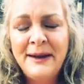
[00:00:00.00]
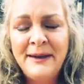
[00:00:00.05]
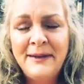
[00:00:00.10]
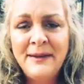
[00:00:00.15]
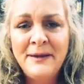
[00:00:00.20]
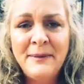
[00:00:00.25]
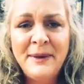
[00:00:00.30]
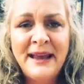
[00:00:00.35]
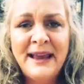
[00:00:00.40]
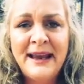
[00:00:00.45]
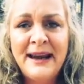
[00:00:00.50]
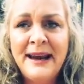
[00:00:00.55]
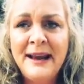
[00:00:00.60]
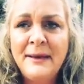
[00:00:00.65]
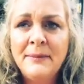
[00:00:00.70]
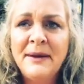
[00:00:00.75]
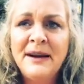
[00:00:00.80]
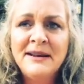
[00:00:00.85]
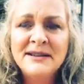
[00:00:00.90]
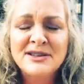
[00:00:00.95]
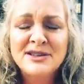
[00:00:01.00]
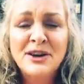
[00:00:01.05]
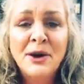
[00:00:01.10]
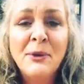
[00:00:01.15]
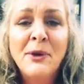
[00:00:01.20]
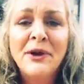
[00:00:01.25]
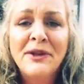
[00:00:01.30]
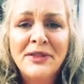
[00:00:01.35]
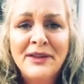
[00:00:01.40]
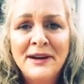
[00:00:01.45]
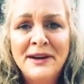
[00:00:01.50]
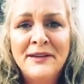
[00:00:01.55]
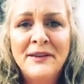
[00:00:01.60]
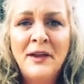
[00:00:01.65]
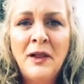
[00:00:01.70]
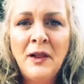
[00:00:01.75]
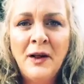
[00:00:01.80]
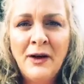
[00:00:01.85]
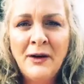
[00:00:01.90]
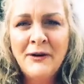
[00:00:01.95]
the beginning, but it's so worth it in the
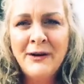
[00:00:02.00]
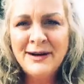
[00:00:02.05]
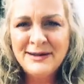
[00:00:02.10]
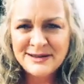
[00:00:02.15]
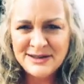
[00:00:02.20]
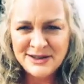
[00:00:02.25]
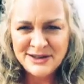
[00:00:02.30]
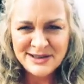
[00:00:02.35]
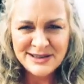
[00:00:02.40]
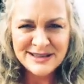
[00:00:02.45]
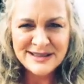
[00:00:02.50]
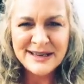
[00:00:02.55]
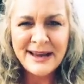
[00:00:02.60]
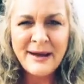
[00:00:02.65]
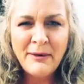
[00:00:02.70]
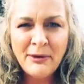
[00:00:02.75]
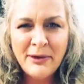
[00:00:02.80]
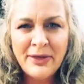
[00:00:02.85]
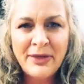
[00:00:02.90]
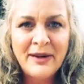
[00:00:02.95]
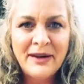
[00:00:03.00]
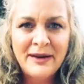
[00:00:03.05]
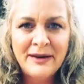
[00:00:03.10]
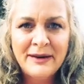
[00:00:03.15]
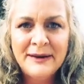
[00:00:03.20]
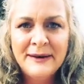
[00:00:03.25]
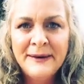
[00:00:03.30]
long run to just stay with it.